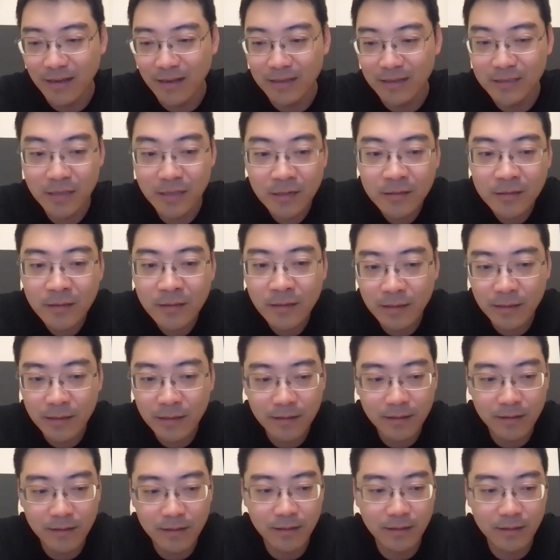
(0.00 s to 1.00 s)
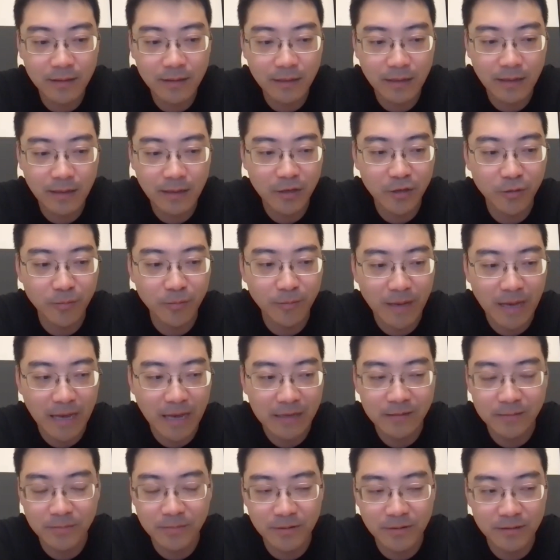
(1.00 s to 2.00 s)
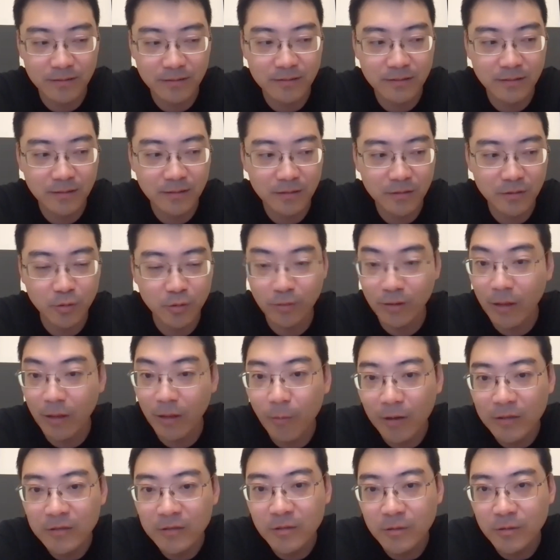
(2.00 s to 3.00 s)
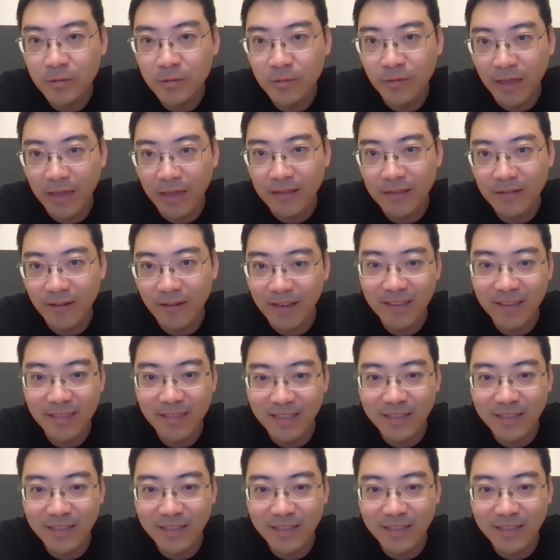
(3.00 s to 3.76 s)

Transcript: Certainly, the human experts do not want to do that, right?